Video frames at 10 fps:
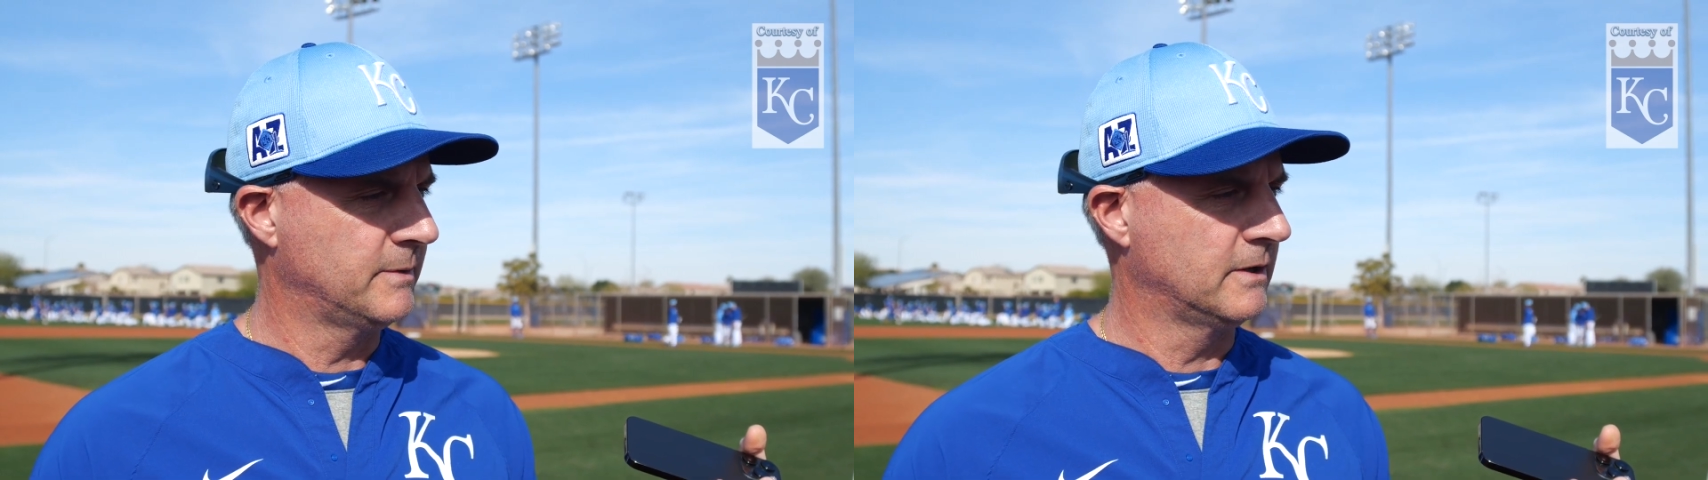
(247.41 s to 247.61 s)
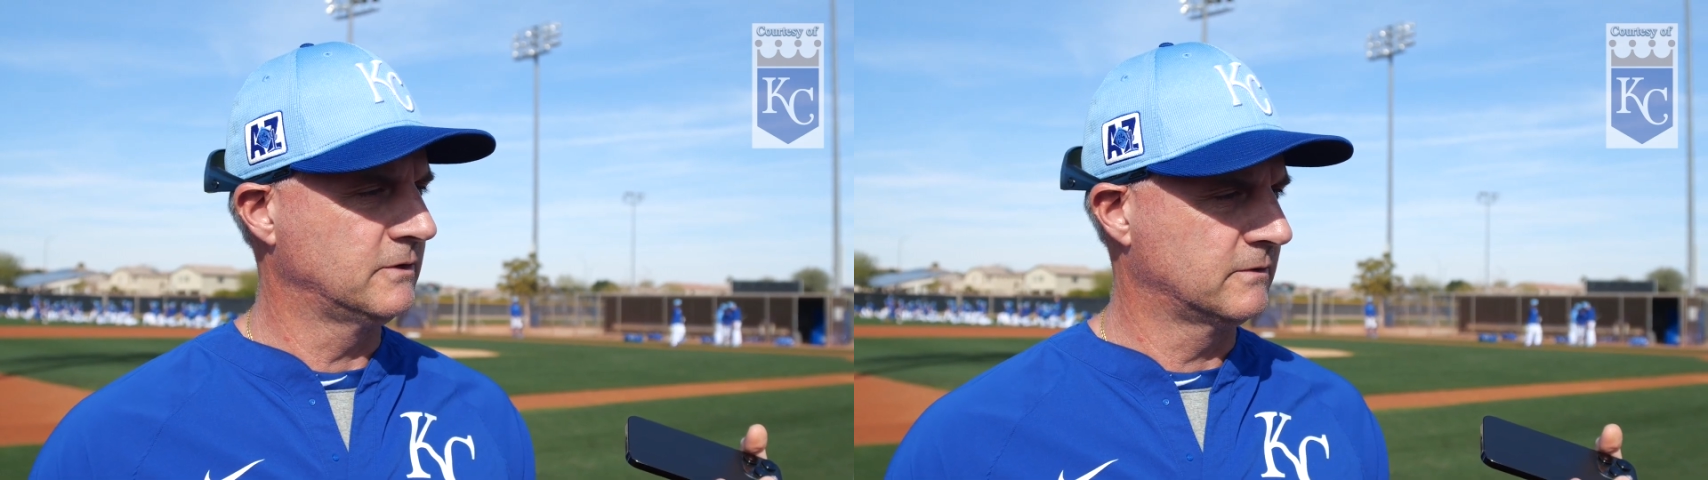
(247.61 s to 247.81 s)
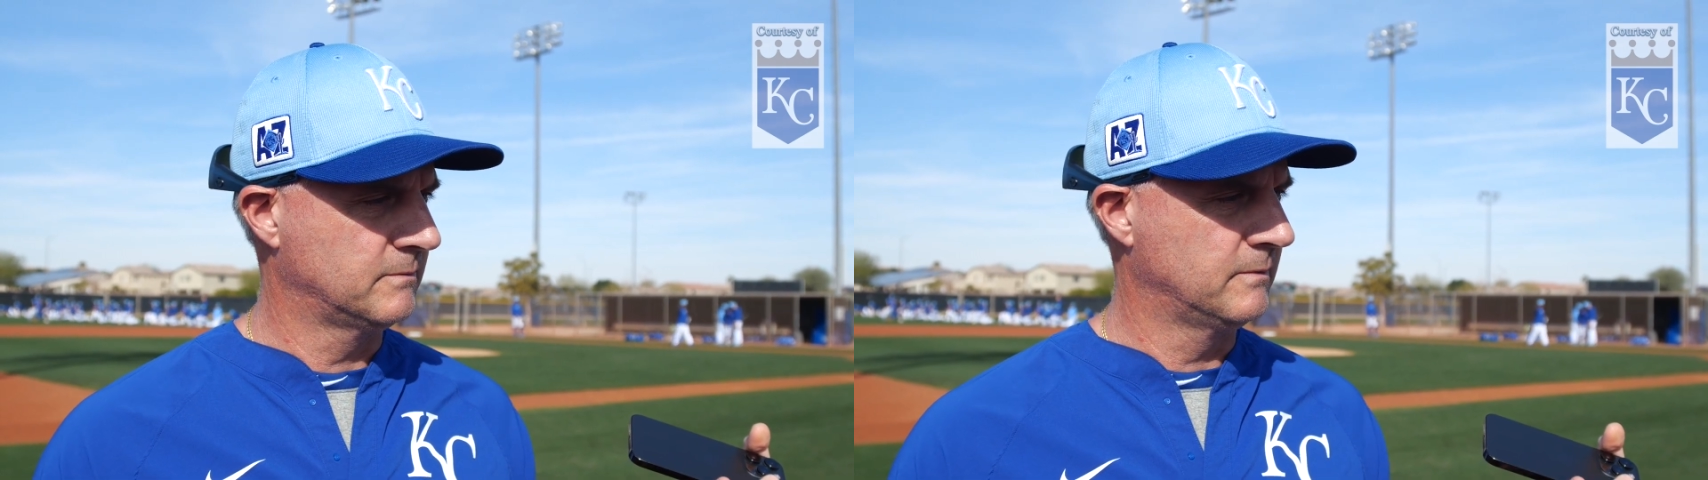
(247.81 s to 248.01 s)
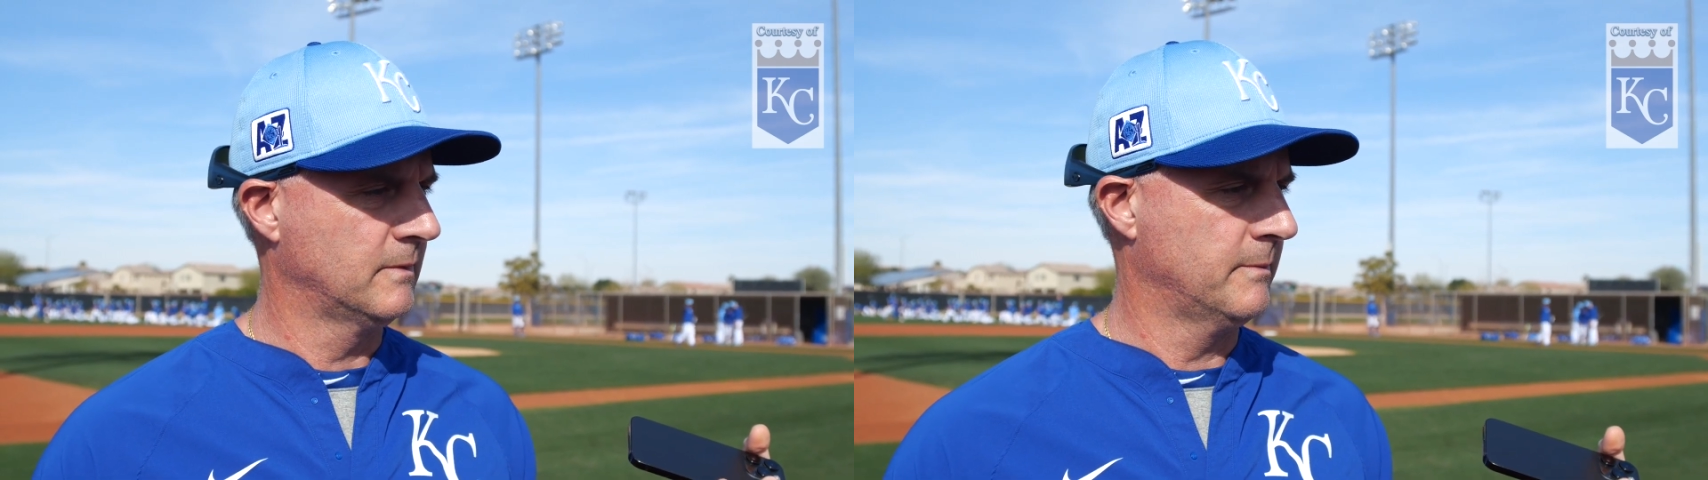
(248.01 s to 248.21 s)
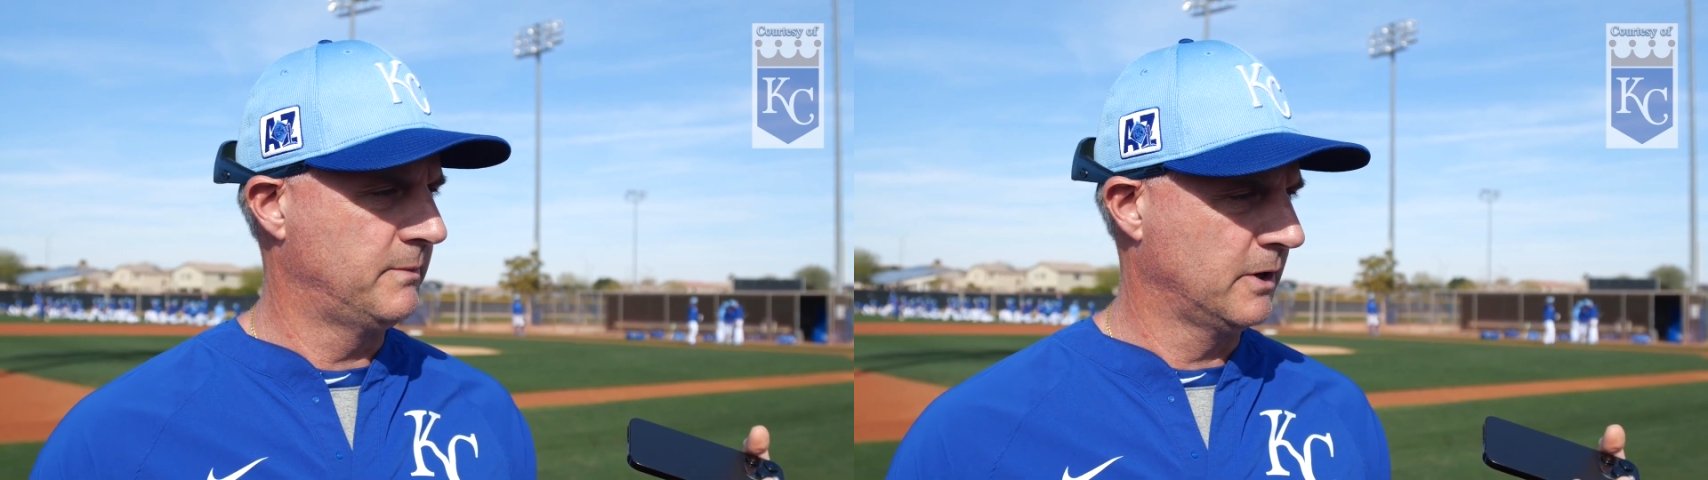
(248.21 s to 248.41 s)
but it's just
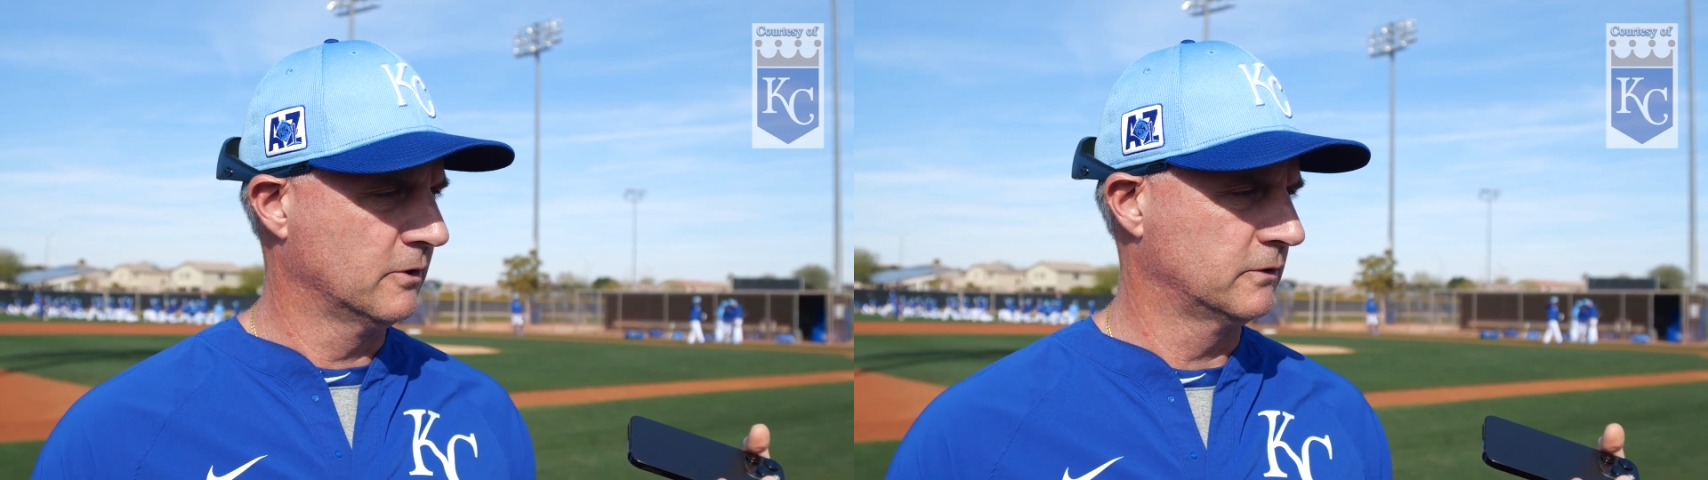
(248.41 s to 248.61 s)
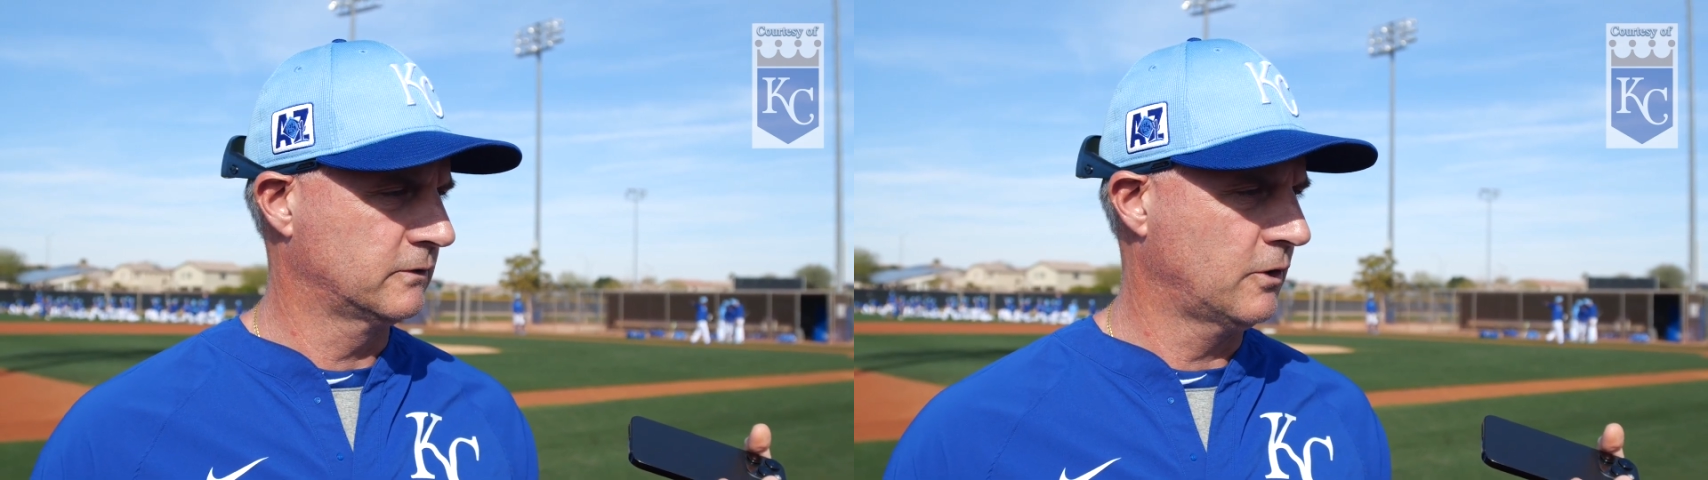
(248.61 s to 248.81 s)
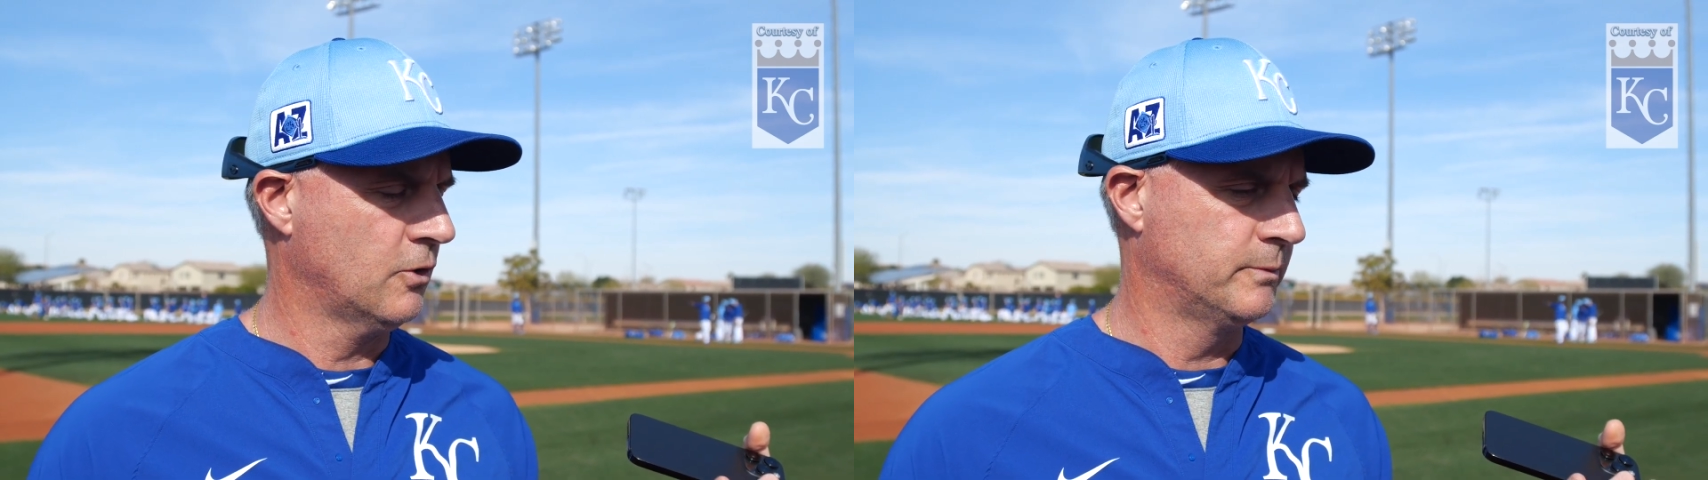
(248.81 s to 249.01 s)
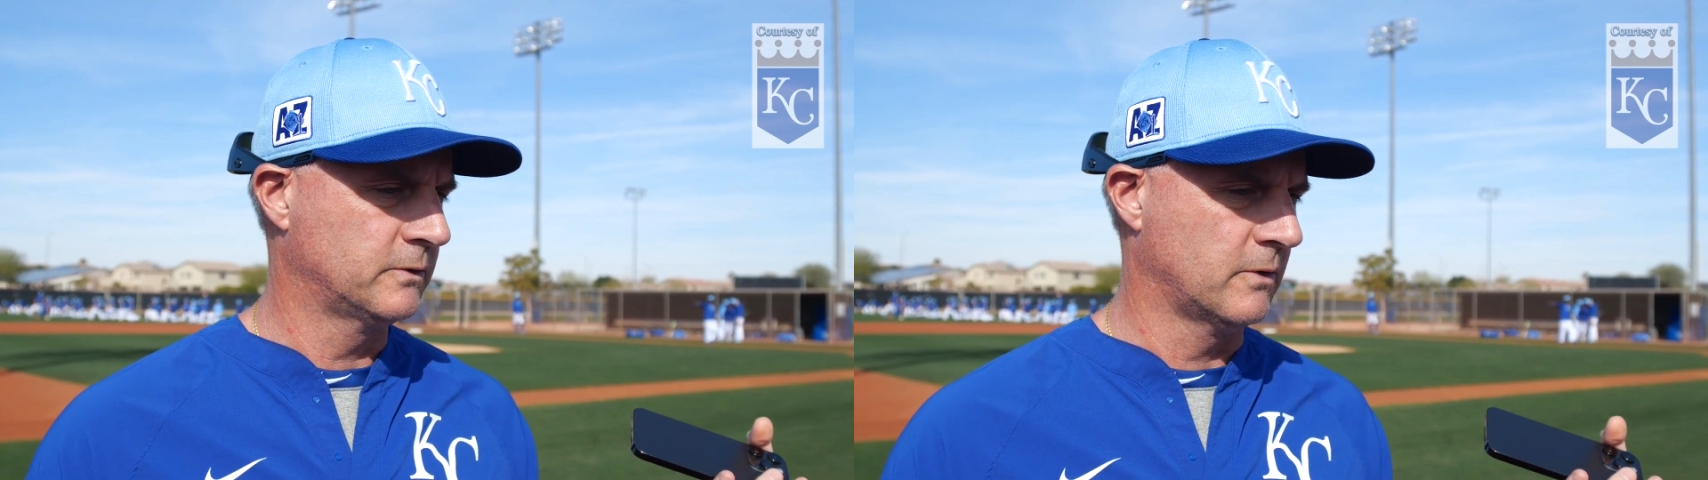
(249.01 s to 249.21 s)
a bigger scope.